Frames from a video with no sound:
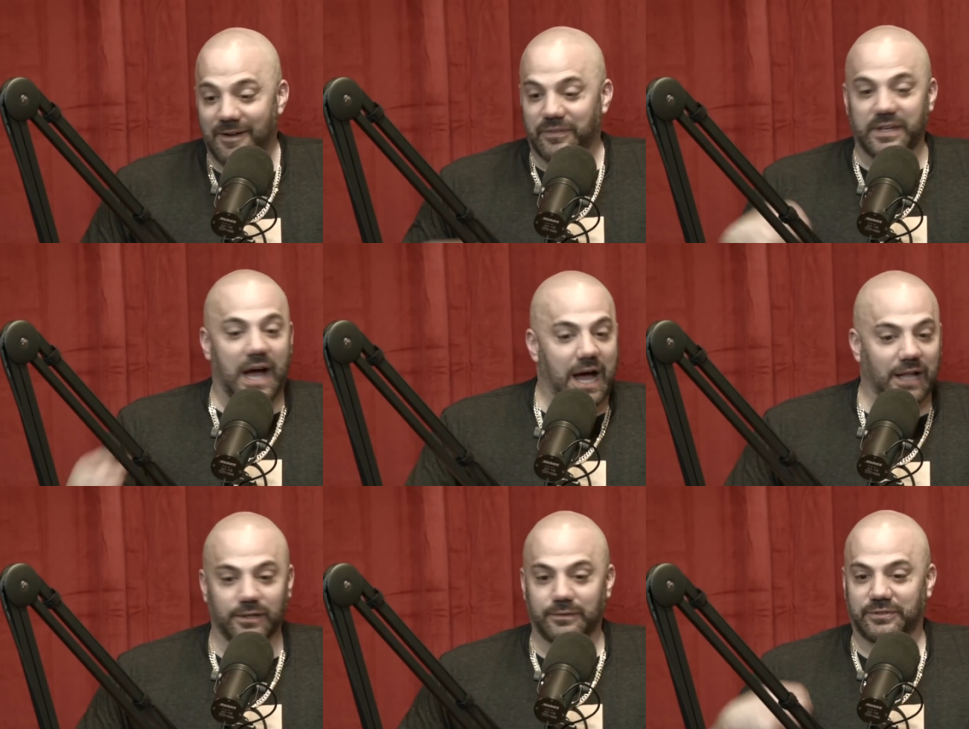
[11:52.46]
The
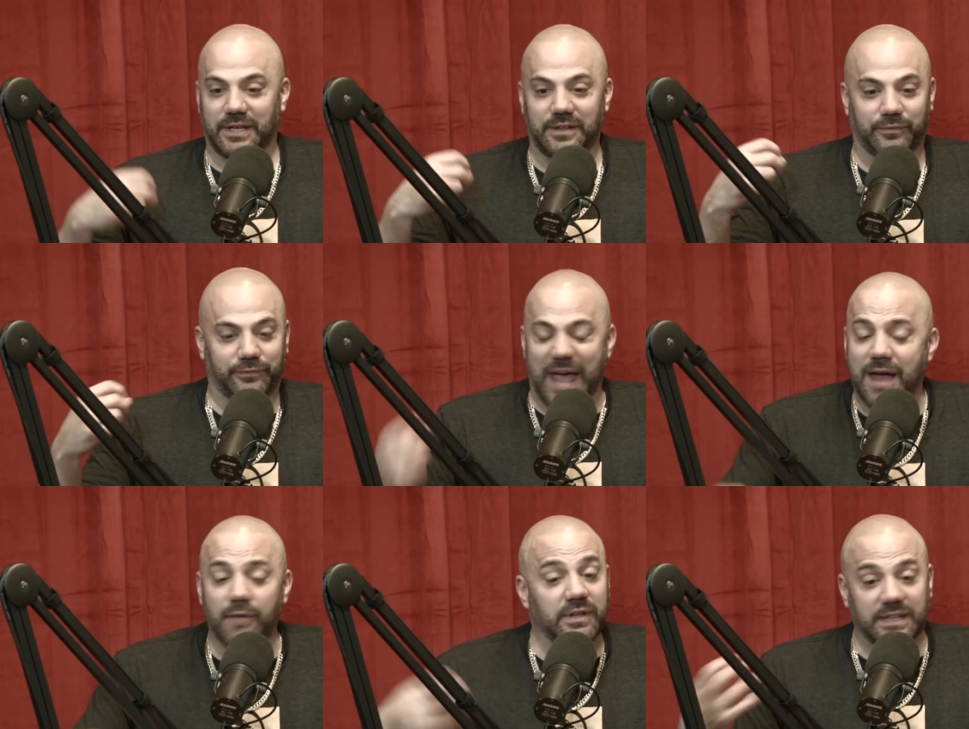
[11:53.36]
olives and
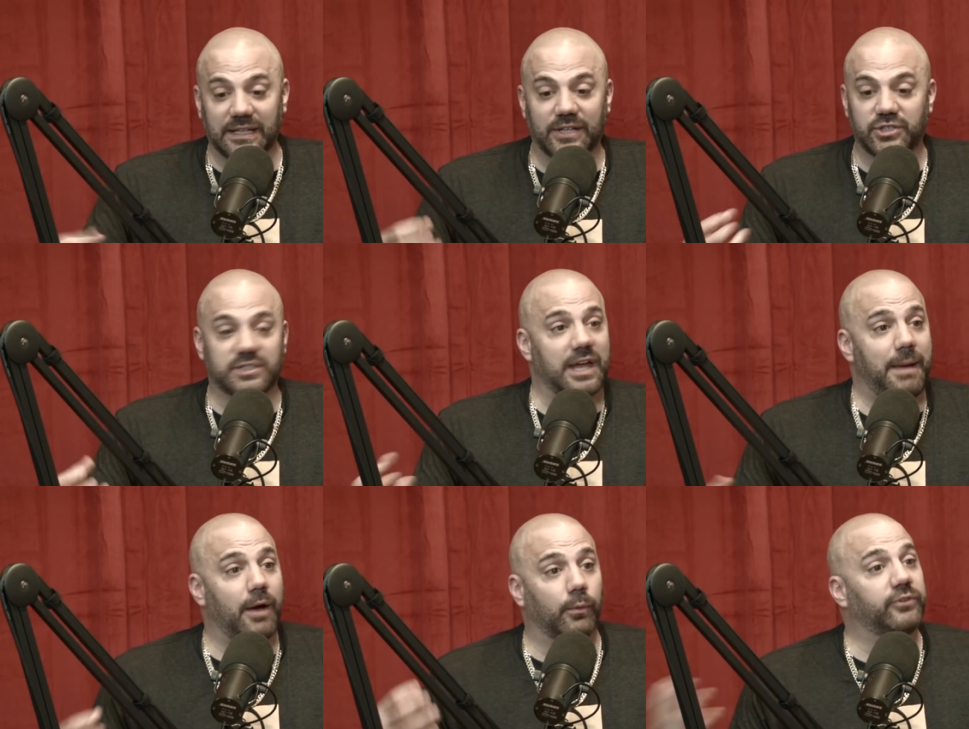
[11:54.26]
everything that just came
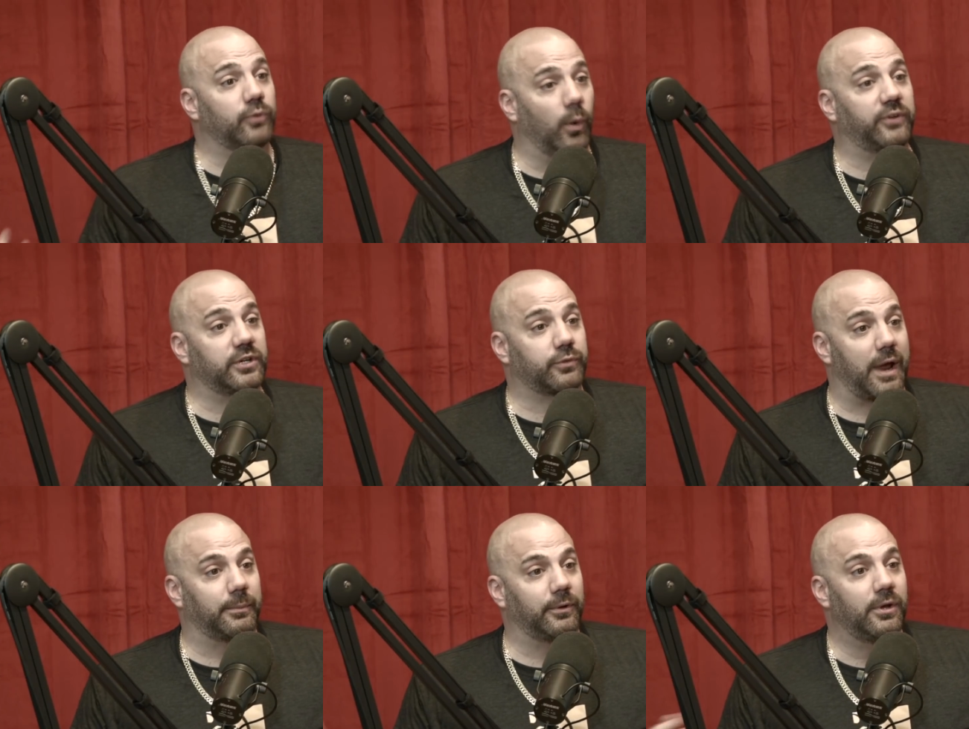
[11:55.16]
out was
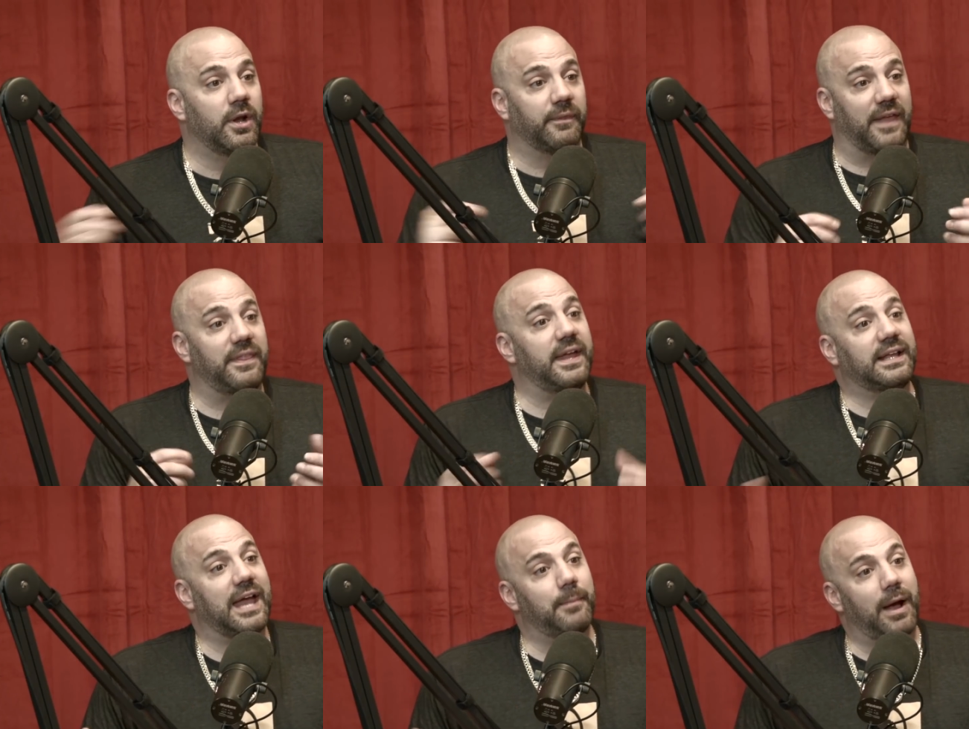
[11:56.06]
incredible. Yeah. Then they
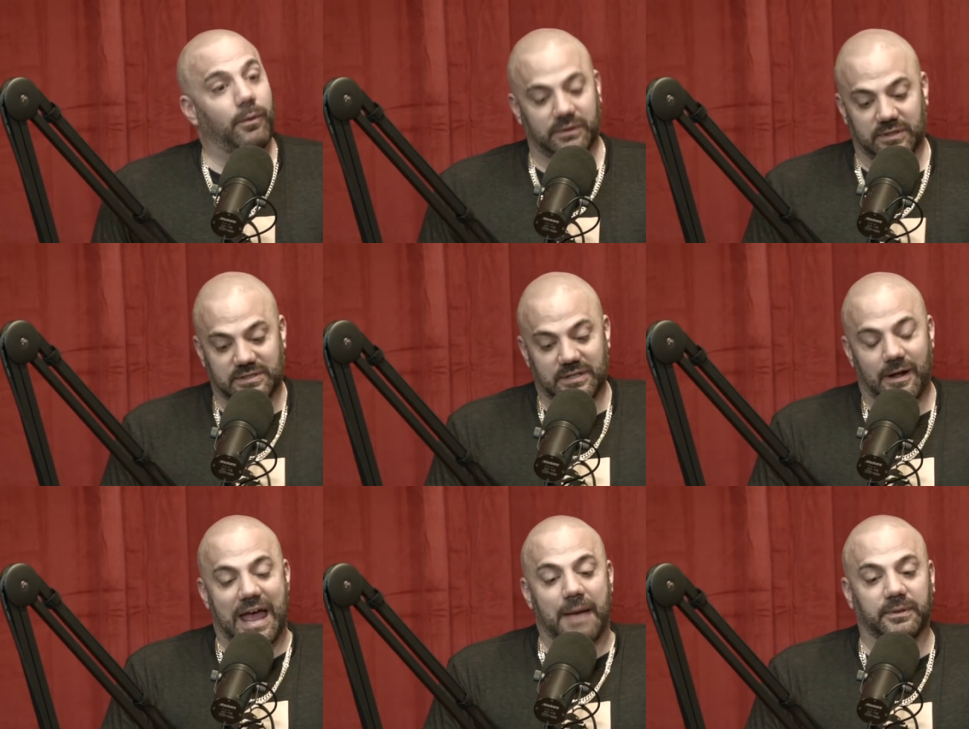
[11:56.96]
came out with this
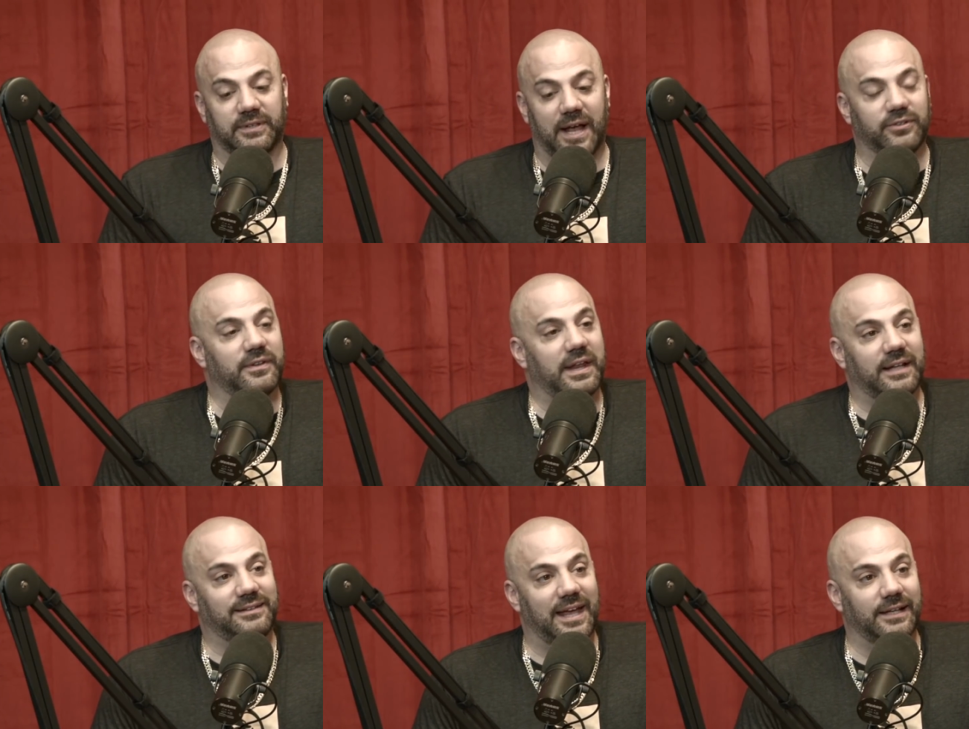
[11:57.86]
appetizer that
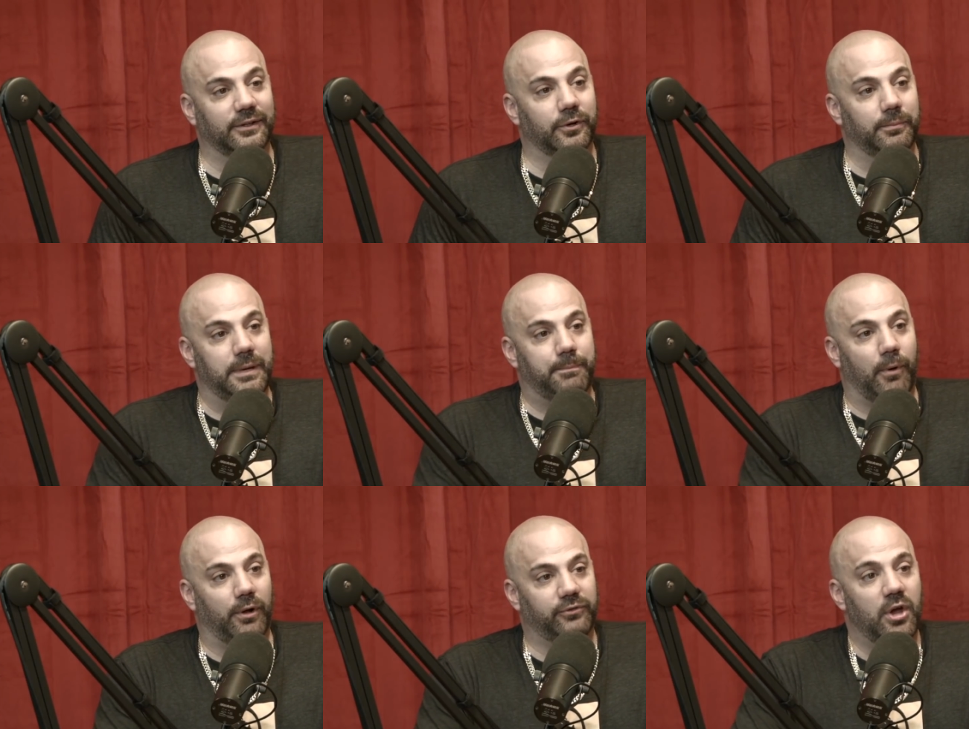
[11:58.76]
had 10 little
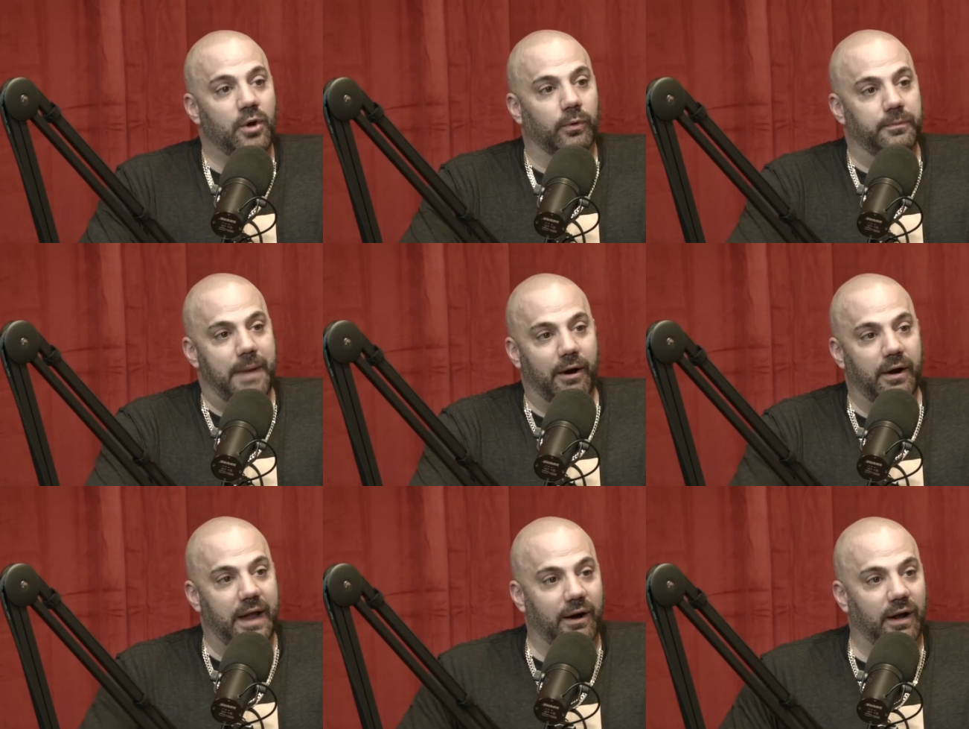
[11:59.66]
meatballs with
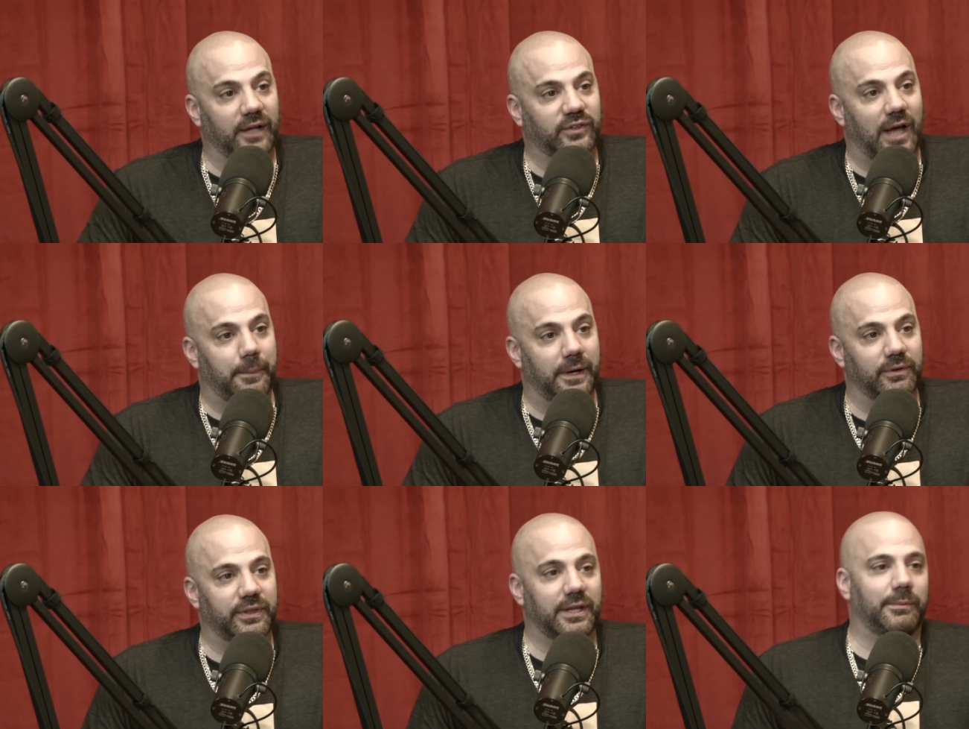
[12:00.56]
marinara on top and
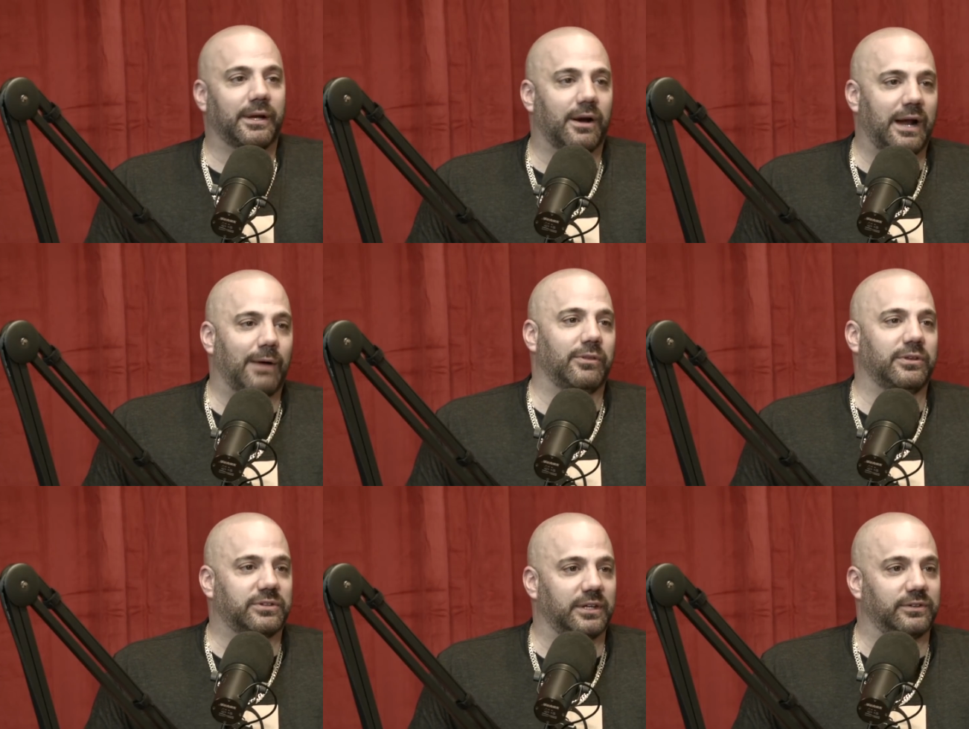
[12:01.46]
everything. I'm like, all right, how are
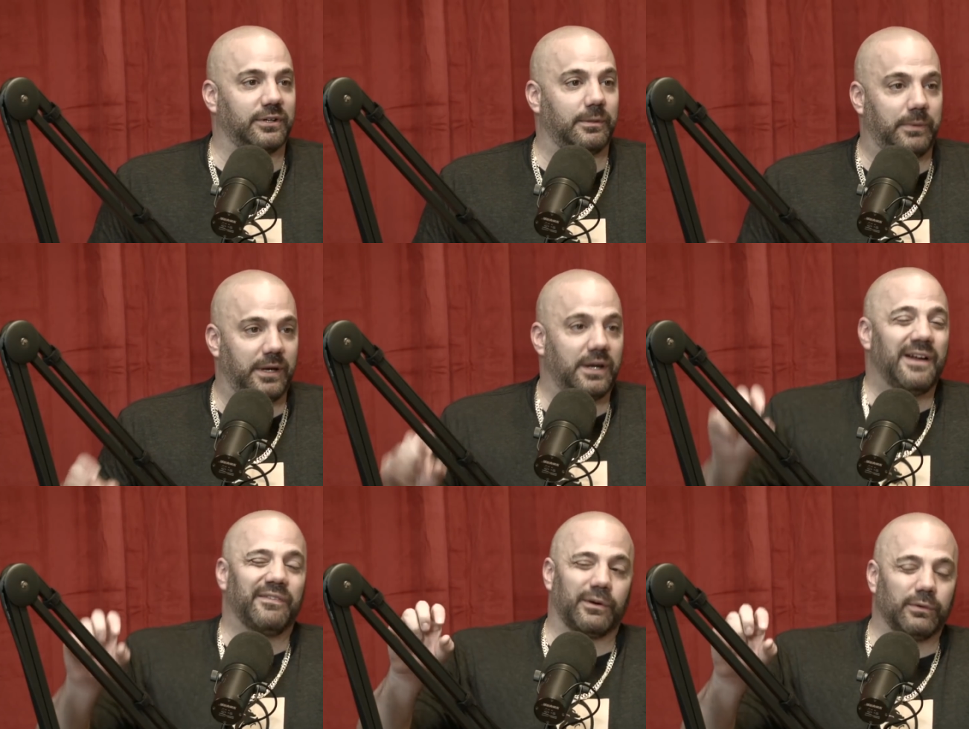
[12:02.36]
these things going to be?
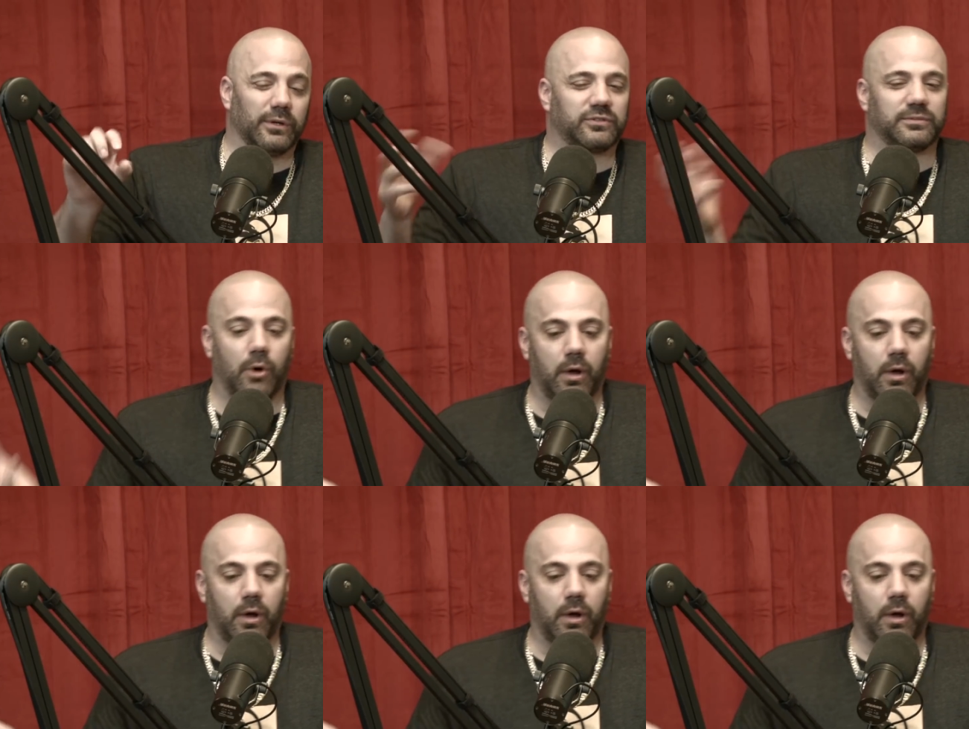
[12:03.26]
They're real small.